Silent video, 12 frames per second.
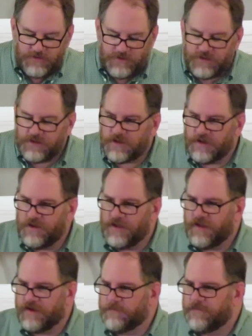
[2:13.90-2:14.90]
The
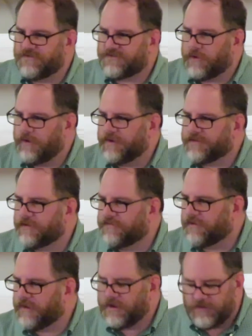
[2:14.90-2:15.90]
anonymous
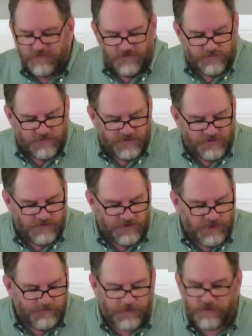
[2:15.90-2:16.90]
author of the letter to
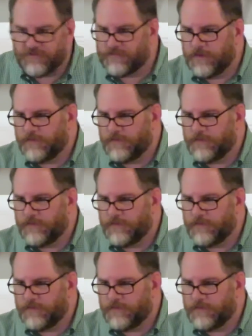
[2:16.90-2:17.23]
the Hebrews,